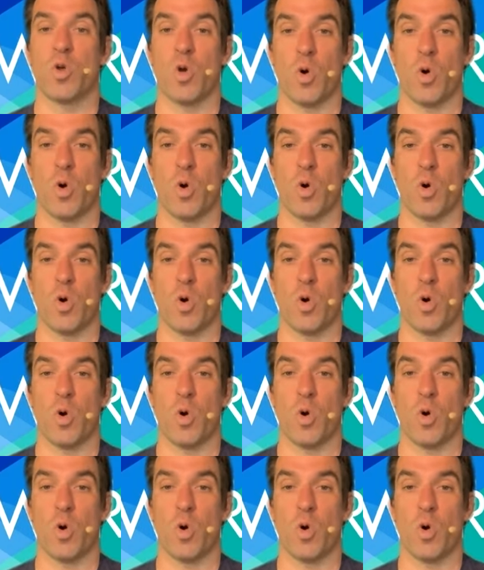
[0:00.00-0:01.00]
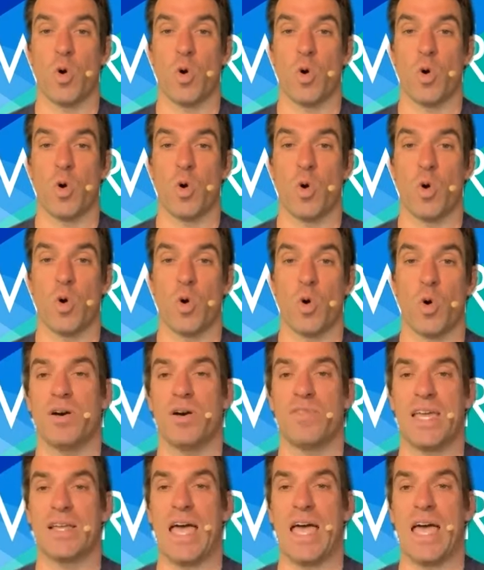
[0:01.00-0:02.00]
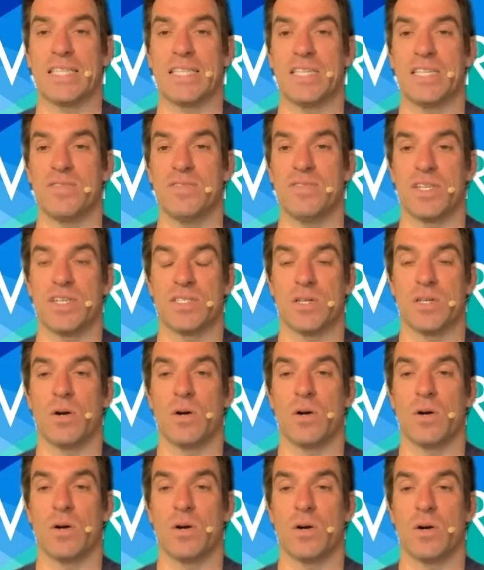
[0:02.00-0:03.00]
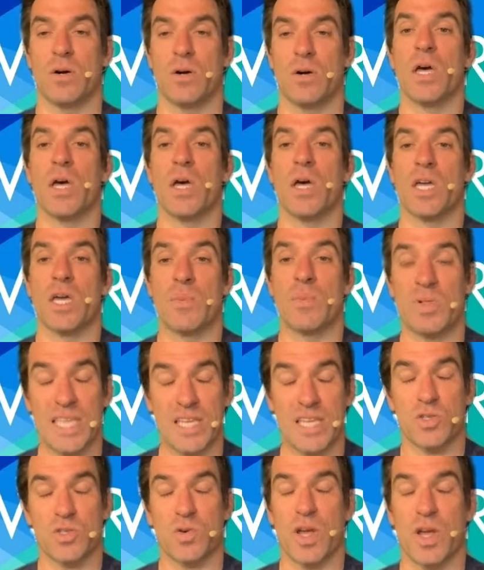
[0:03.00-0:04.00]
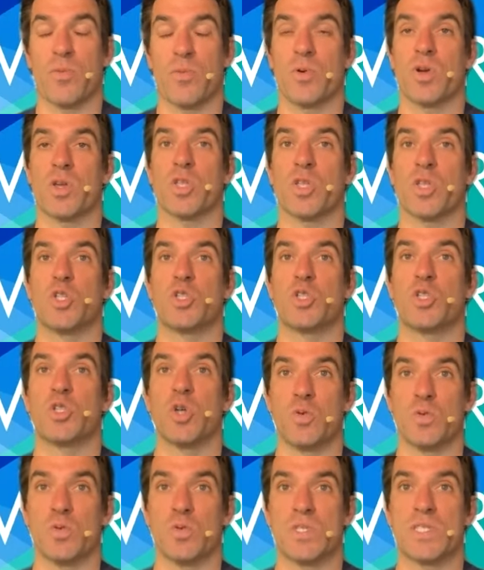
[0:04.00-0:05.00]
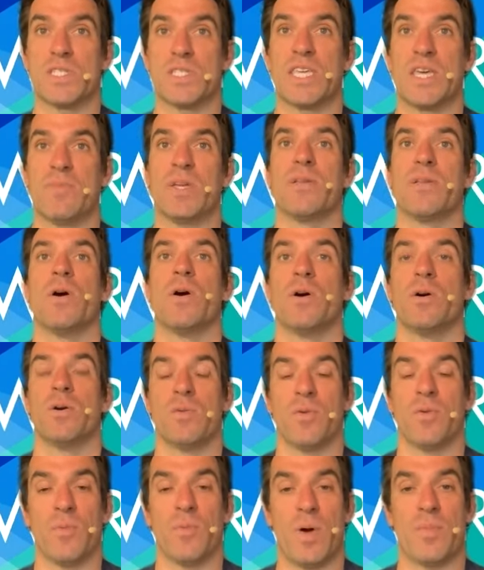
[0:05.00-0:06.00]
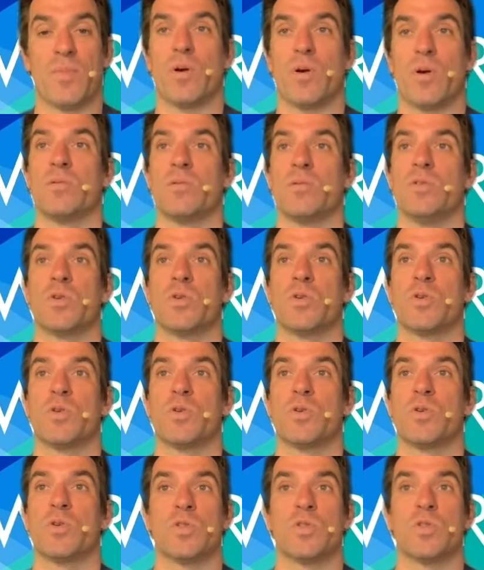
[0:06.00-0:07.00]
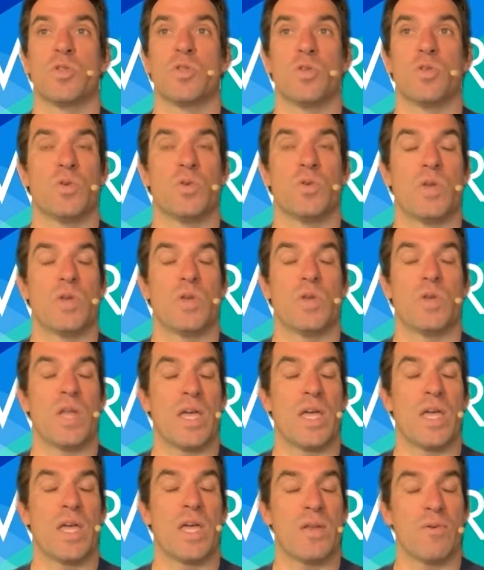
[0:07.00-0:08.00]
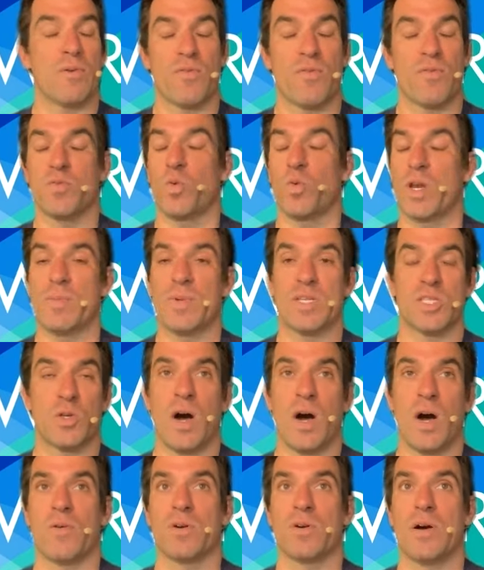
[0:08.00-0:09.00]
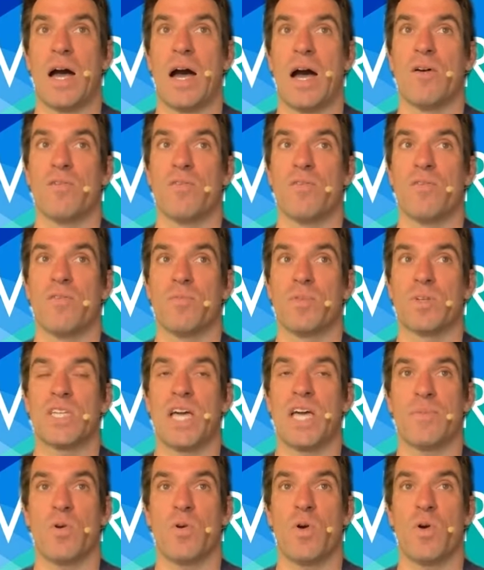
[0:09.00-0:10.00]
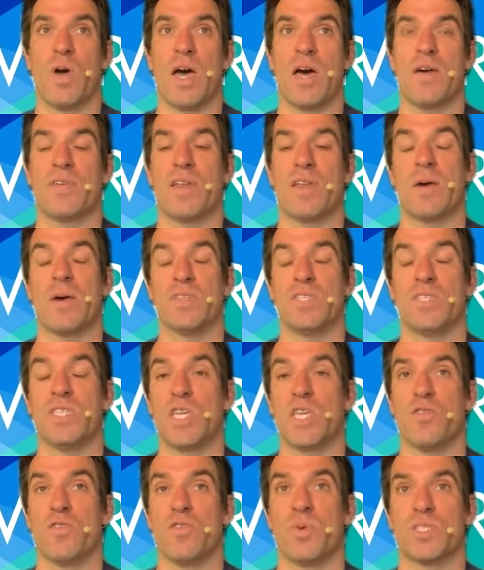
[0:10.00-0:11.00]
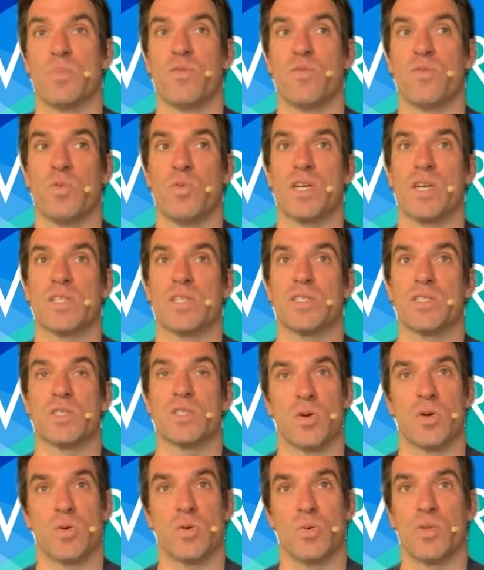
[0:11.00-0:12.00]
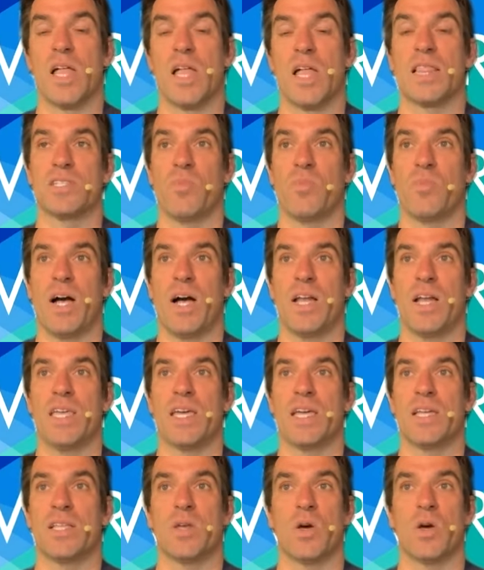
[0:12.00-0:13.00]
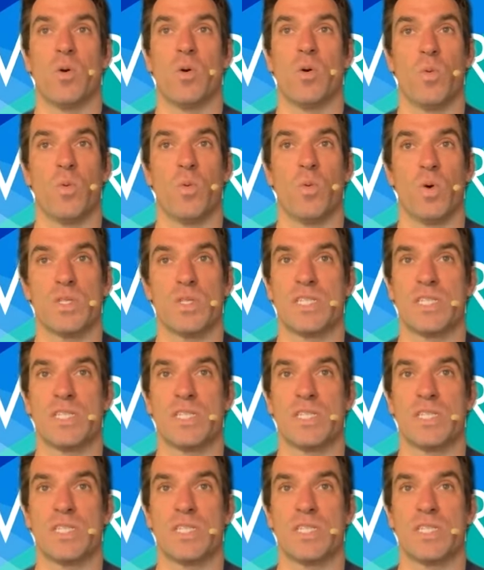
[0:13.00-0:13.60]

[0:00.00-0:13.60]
go through the strength that way without the resistance part of that activity. So complete your strength work. Don't skip it. Remember, you can do it anywhere from 20 minutes to an hour, however much time you have and how much fatigue you've built up over the weekend. So